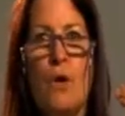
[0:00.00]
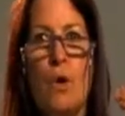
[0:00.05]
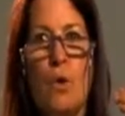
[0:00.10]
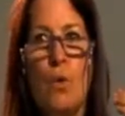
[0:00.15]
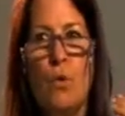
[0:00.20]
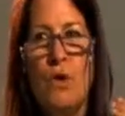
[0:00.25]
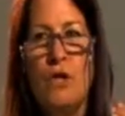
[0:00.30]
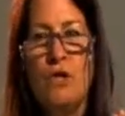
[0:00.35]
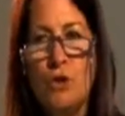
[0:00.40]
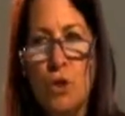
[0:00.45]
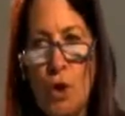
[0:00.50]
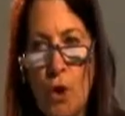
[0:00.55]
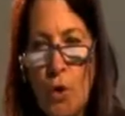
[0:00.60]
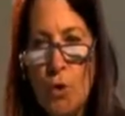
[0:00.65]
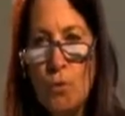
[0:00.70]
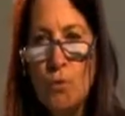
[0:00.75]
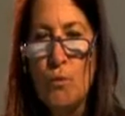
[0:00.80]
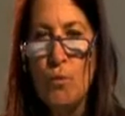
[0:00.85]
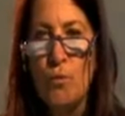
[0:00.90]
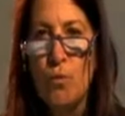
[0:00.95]
We
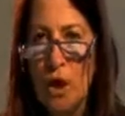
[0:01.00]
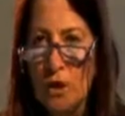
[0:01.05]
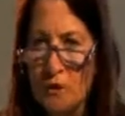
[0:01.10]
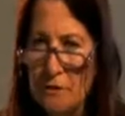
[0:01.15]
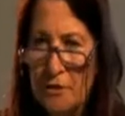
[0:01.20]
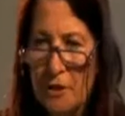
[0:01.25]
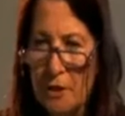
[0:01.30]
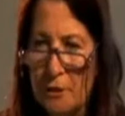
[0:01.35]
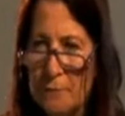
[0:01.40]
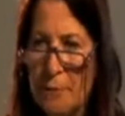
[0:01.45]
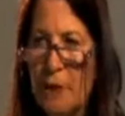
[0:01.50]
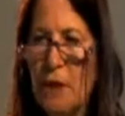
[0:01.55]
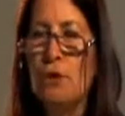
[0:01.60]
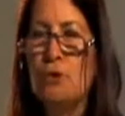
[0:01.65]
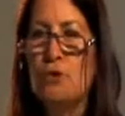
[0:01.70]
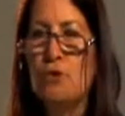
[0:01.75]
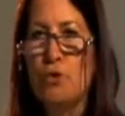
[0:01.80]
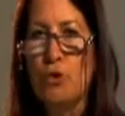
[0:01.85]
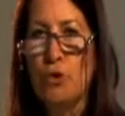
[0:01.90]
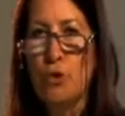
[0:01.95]
don't want them
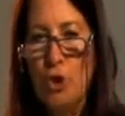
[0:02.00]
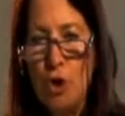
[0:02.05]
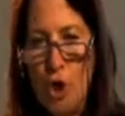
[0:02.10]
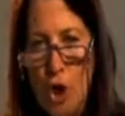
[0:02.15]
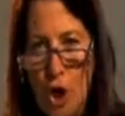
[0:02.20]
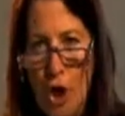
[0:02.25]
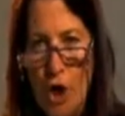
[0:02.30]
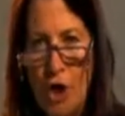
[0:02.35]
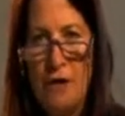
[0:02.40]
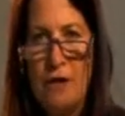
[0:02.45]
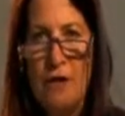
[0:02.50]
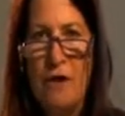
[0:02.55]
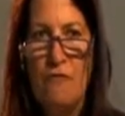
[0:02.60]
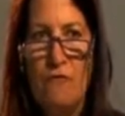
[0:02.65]
to learn